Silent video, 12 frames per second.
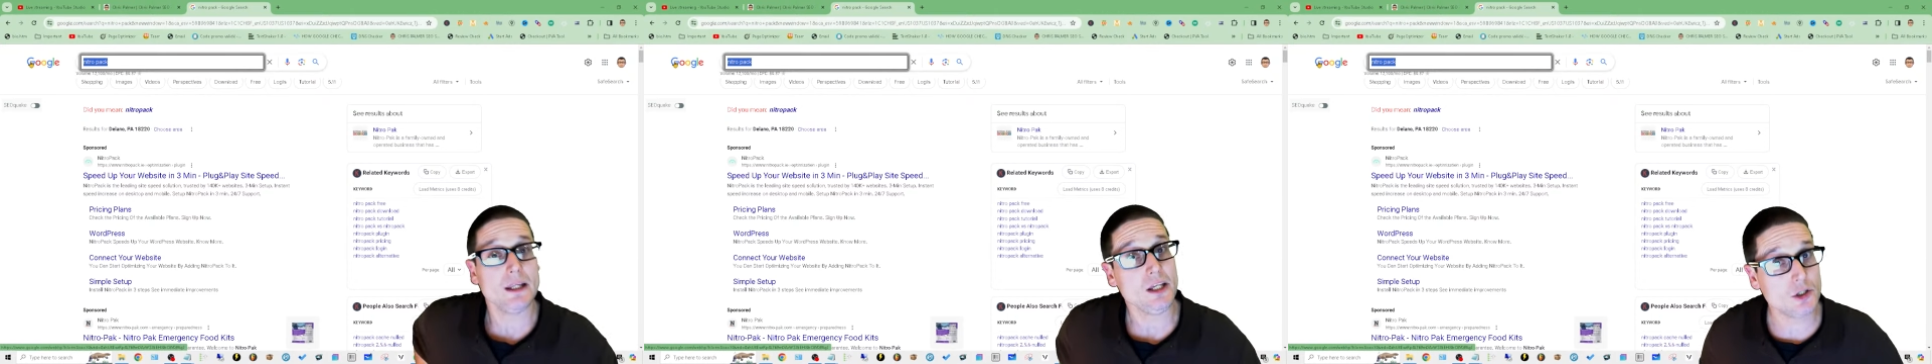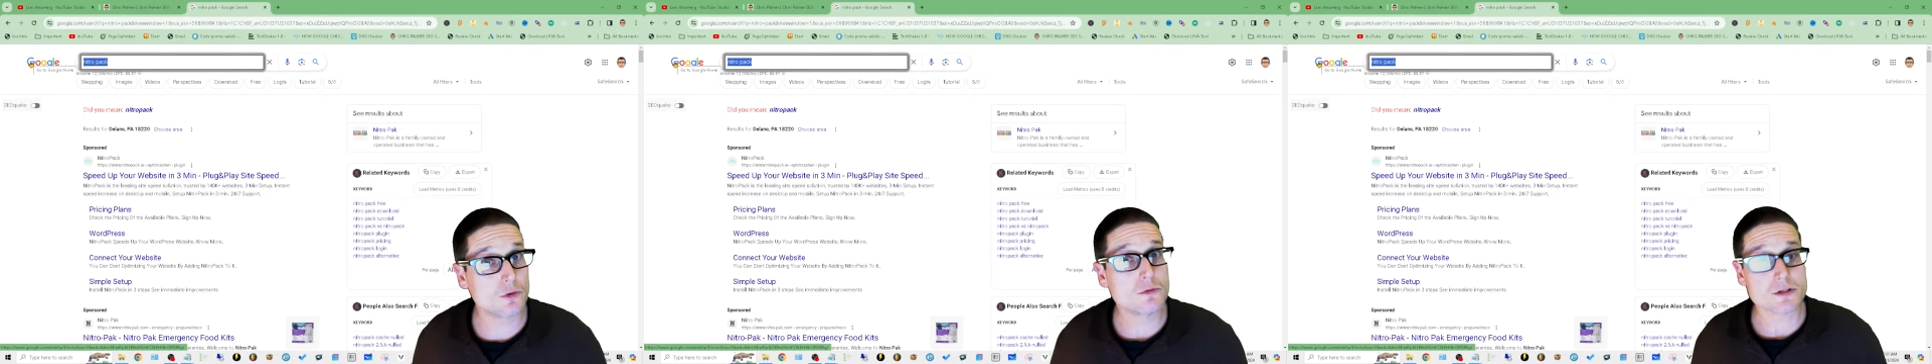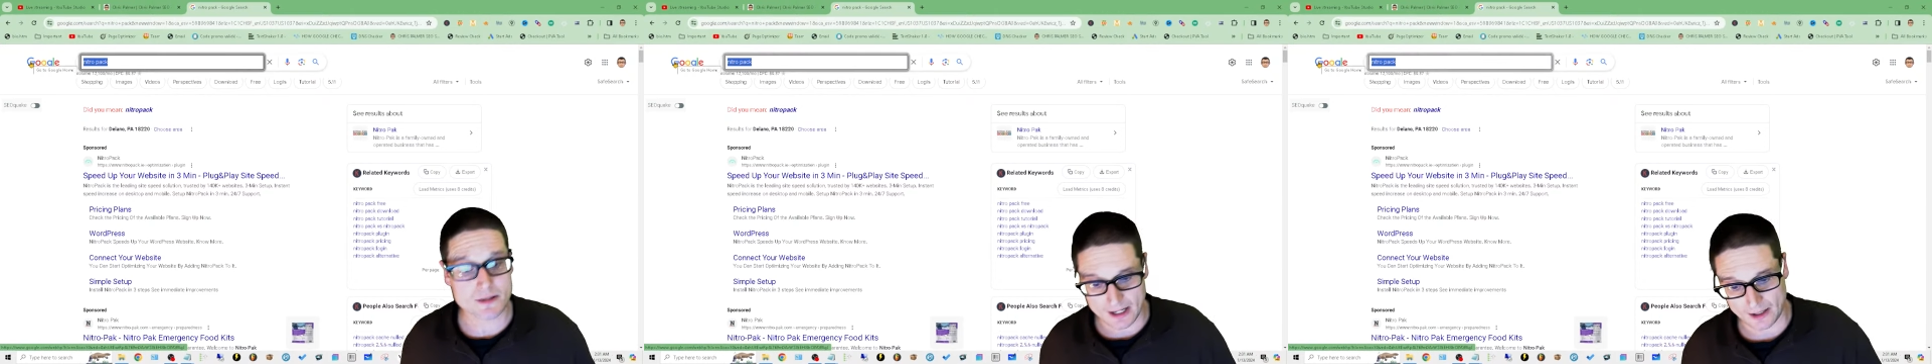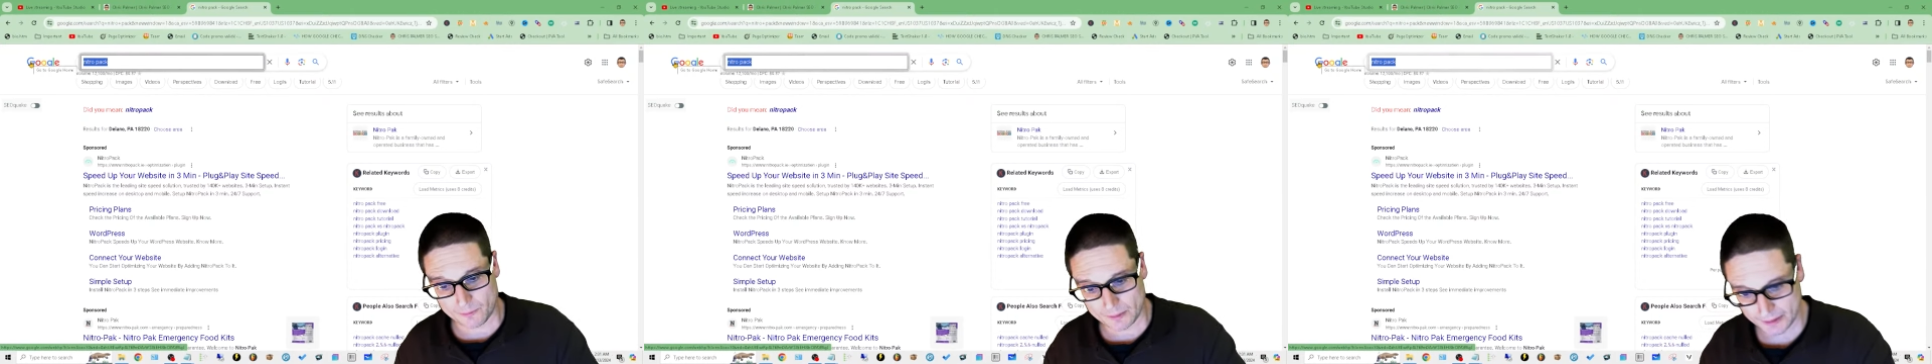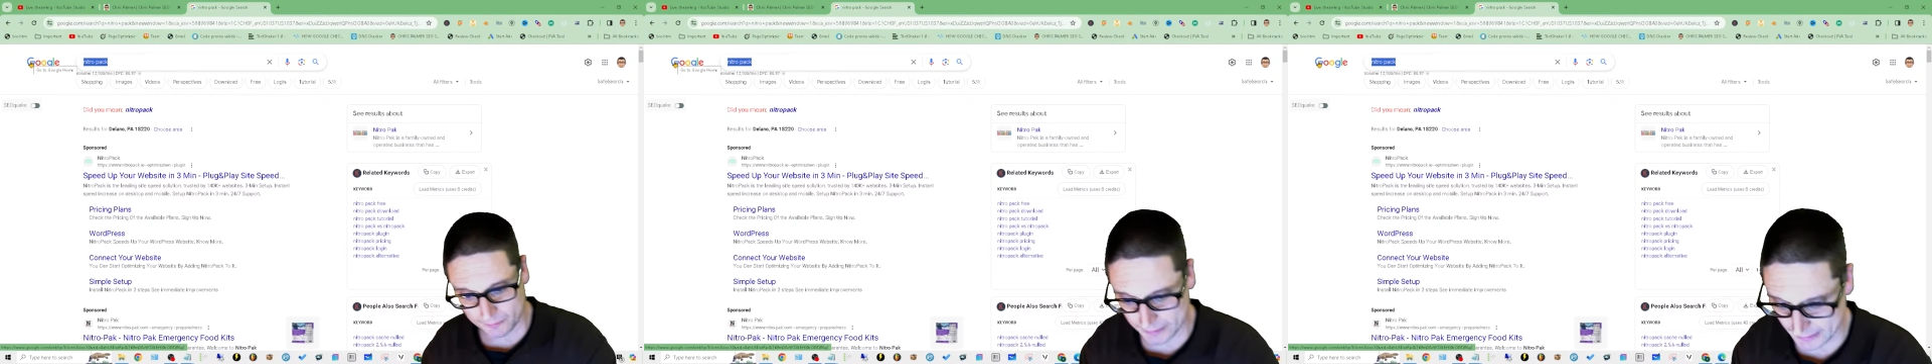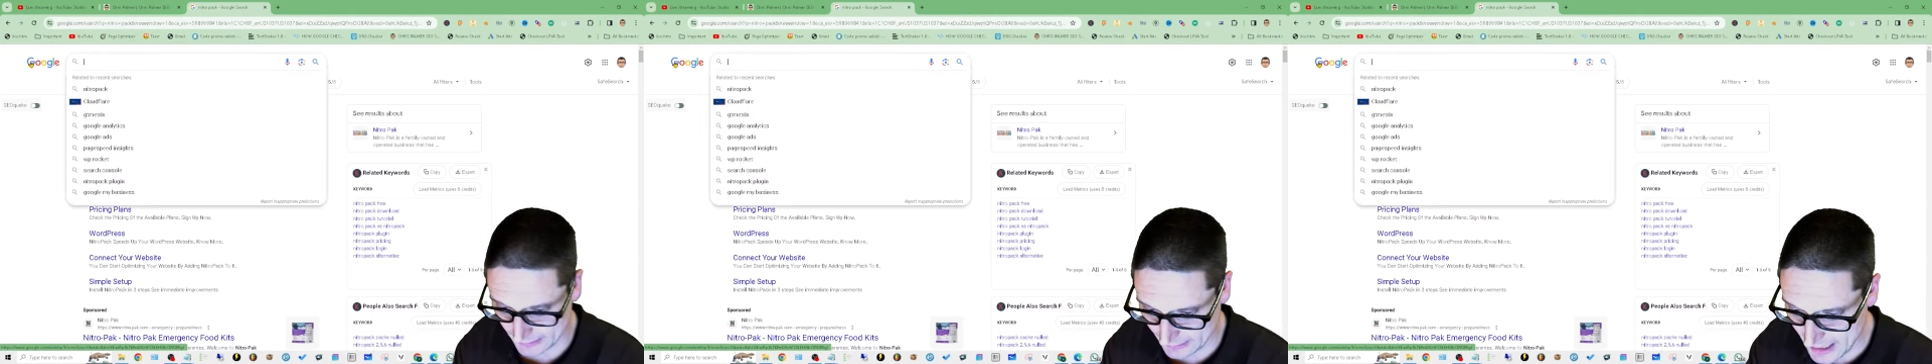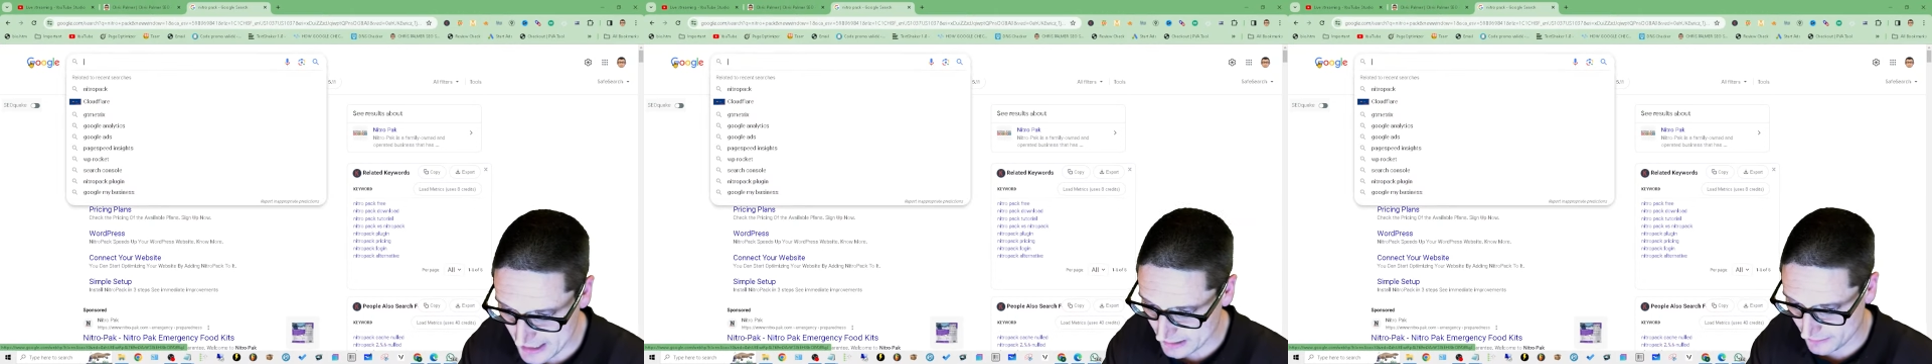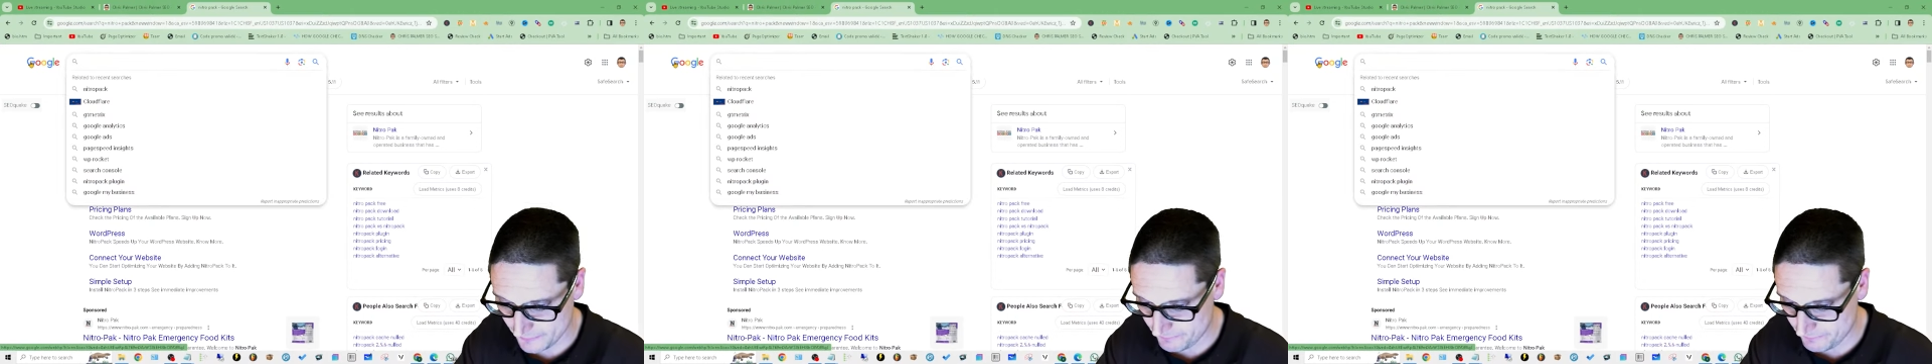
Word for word: use that I really, really like